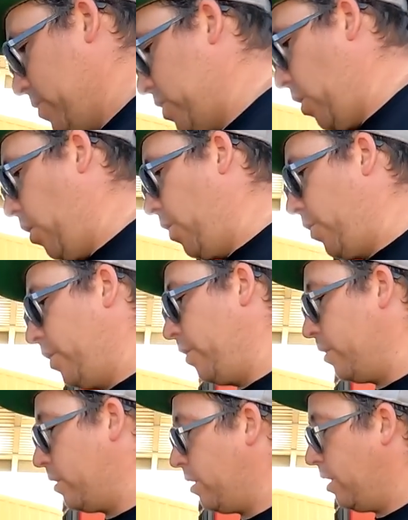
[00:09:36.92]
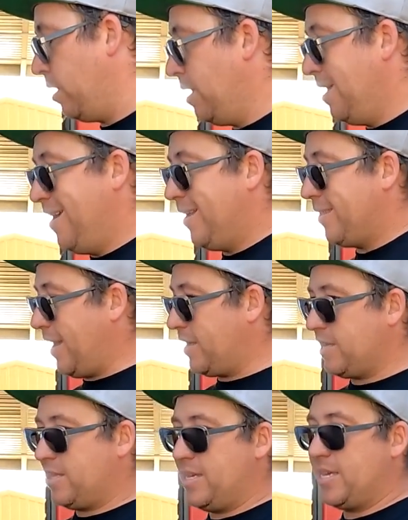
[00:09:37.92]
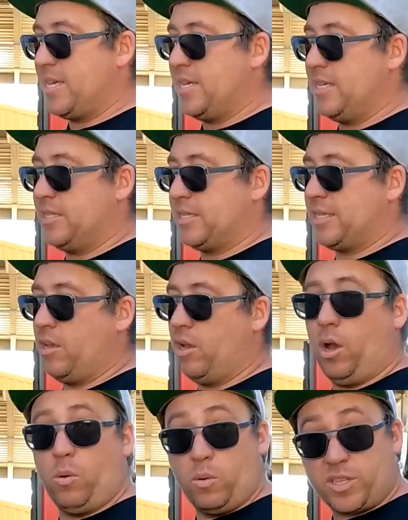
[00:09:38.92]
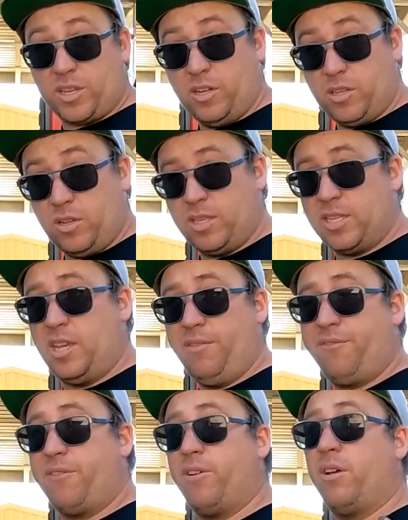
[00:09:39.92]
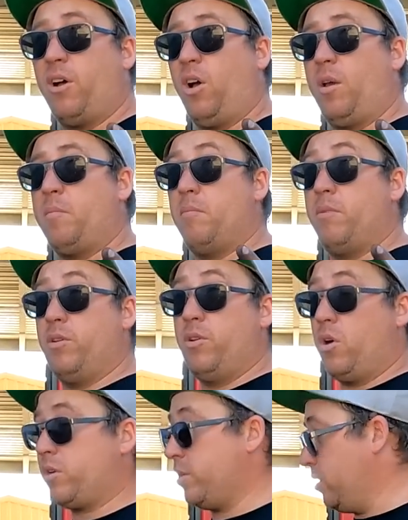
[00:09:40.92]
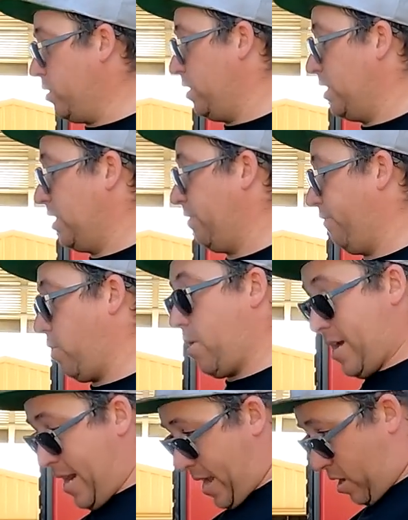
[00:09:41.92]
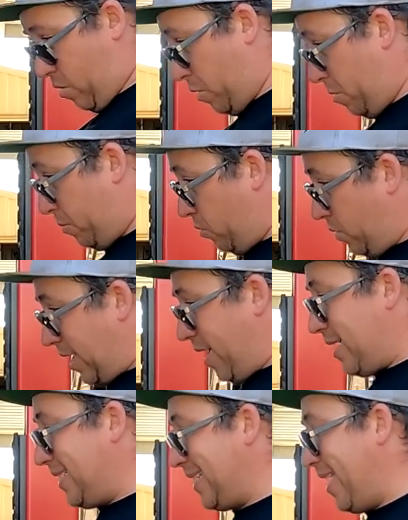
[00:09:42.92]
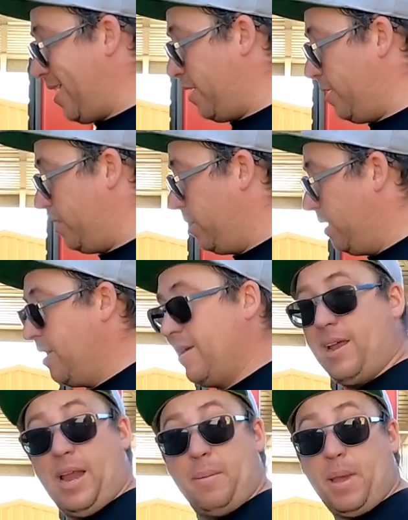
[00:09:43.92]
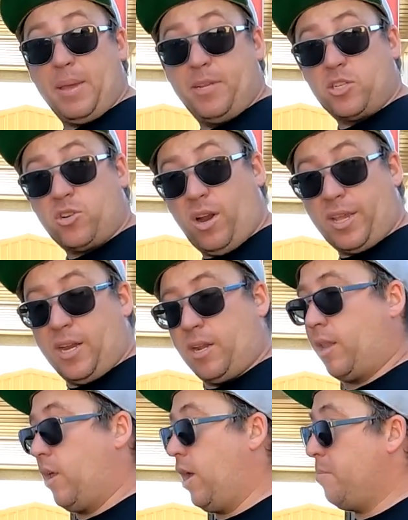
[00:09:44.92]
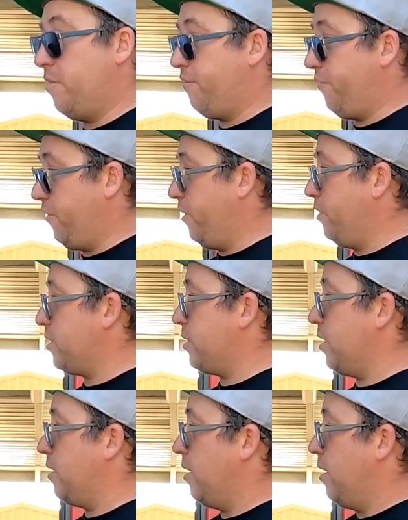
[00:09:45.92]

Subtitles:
so the other thing is I was going to do the diff. I'm not going to do the diff right now. I want to pull the car down and maybe try and get an alignment first,